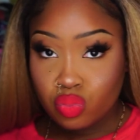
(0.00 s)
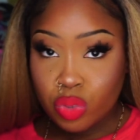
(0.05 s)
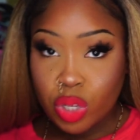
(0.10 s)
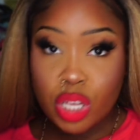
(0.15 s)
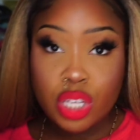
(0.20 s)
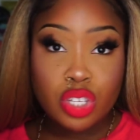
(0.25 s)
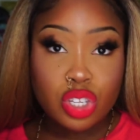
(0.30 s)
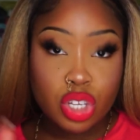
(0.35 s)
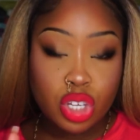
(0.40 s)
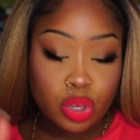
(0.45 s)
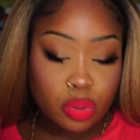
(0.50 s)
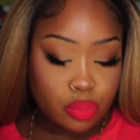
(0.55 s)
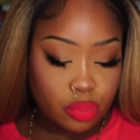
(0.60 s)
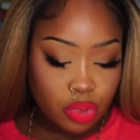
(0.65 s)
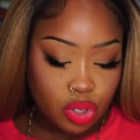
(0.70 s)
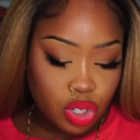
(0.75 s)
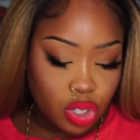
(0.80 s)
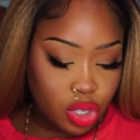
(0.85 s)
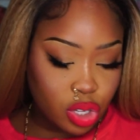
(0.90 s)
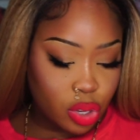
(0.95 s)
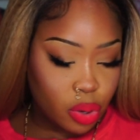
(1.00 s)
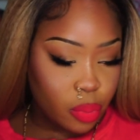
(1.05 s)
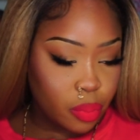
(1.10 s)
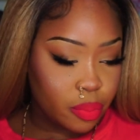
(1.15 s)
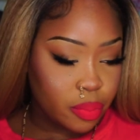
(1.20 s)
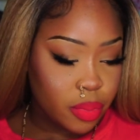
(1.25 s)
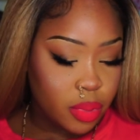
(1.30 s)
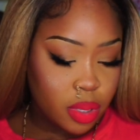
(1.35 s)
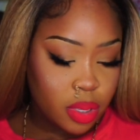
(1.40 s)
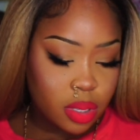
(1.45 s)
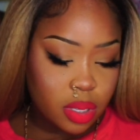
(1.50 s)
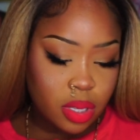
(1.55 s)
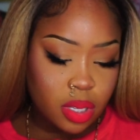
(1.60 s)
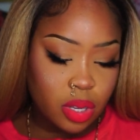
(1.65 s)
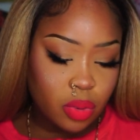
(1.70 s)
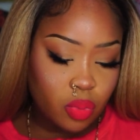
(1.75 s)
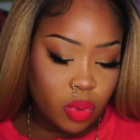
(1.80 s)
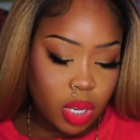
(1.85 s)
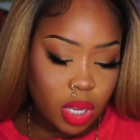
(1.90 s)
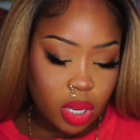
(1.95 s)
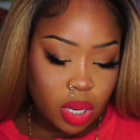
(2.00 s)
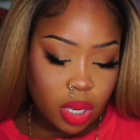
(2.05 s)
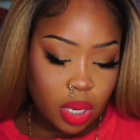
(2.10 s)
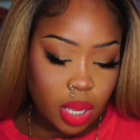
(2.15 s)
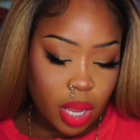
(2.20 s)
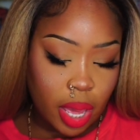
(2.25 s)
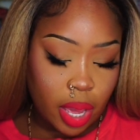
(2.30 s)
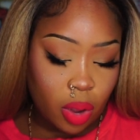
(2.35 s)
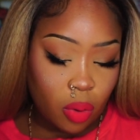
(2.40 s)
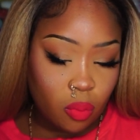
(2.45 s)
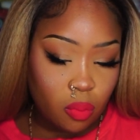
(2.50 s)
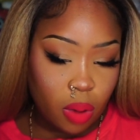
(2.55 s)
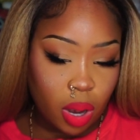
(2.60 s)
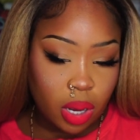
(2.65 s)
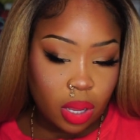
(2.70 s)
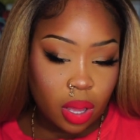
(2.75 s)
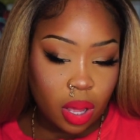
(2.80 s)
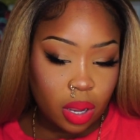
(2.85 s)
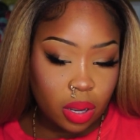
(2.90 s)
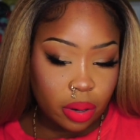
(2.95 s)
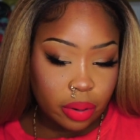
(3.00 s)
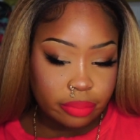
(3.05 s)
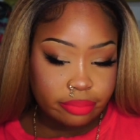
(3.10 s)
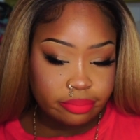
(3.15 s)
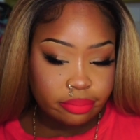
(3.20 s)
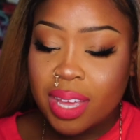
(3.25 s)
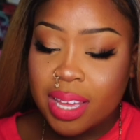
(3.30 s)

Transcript: It's cute, she's cute. This is a really good like red color.